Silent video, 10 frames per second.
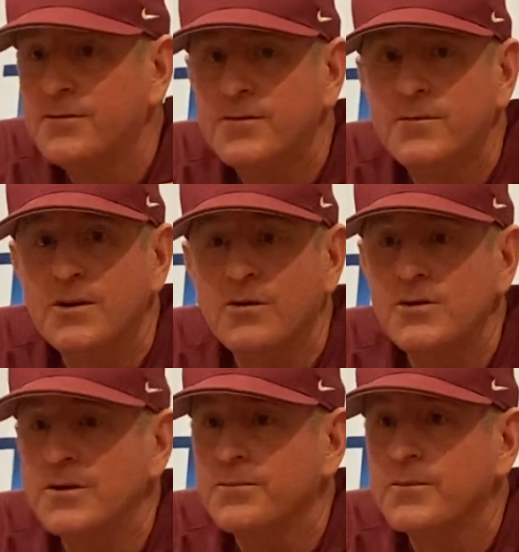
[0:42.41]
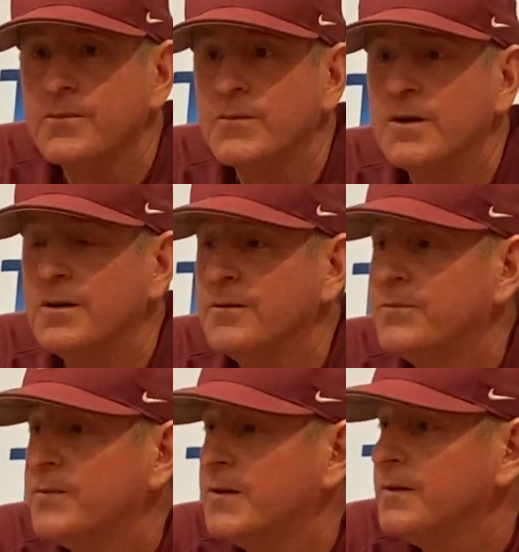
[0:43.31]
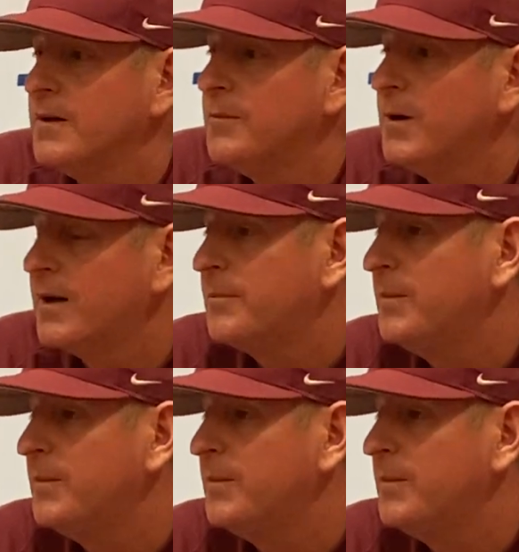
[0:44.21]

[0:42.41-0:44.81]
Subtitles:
I've told you, anybody